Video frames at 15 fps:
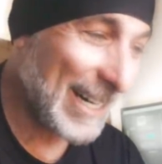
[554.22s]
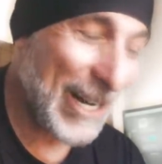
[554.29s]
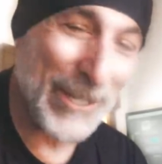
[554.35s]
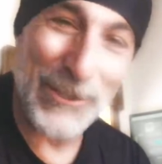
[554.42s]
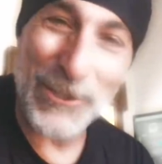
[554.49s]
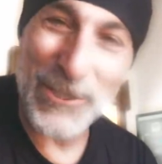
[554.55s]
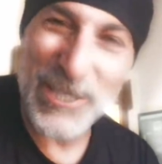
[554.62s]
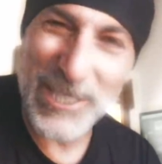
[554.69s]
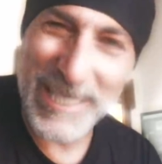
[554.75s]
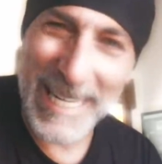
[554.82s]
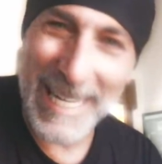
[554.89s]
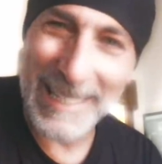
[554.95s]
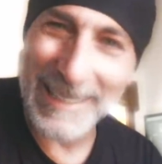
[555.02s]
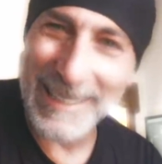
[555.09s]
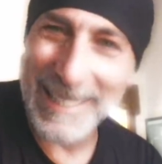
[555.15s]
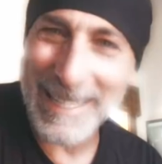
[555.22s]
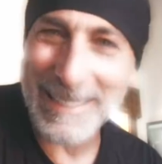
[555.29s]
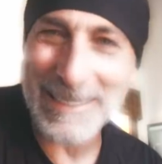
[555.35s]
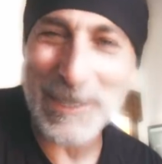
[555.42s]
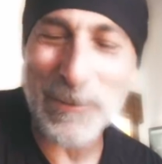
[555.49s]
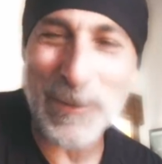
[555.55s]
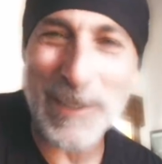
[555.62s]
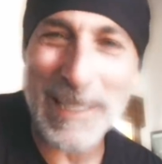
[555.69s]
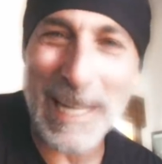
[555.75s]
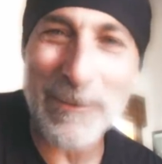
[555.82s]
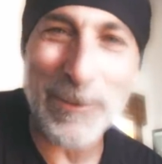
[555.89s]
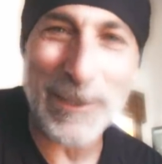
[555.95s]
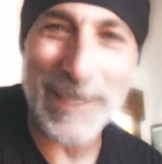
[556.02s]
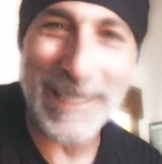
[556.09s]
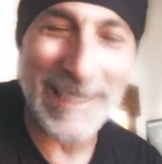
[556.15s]
understand it at a different
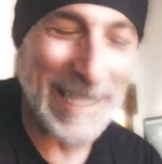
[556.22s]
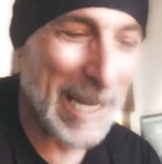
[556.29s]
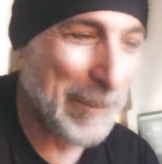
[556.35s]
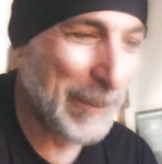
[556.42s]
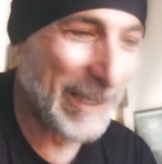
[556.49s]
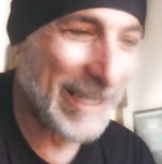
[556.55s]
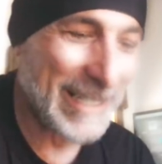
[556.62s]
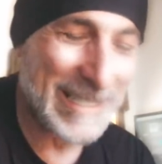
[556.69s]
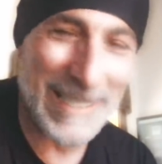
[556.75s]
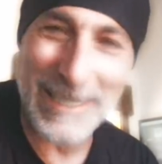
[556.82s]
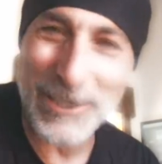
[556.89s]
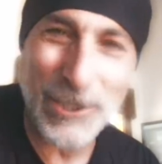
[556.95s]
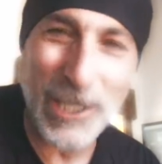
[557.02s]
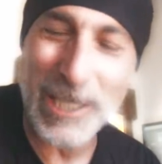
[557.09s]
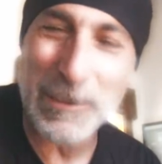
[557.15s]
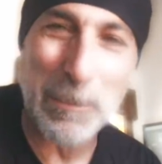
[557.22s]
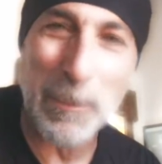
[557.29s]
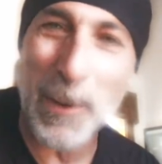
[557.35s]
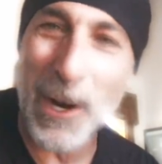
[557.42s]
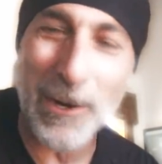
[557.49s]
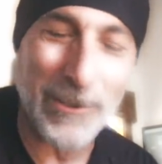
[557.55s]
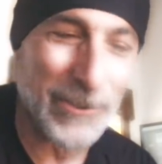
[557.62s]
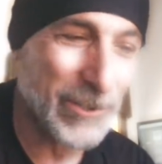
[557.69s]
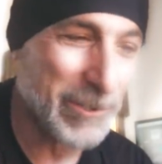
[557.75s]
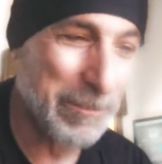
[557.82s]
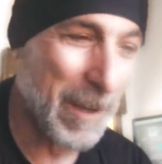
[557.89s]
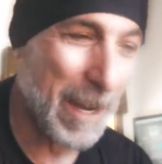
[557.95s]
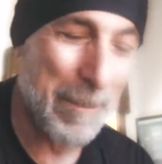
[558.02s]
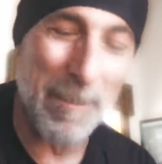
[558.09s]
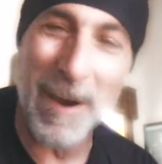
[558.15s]
level like that, because it just boggles
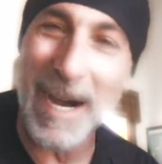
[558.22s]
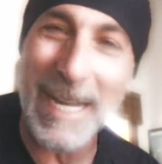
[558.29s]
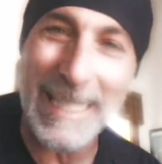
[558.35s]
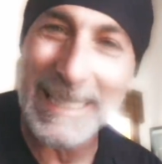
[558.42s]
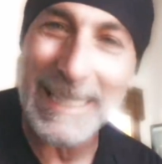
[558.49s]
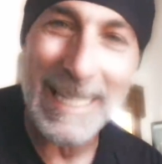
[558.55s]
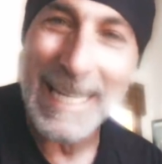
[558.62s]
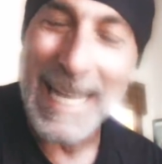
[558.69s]
my mind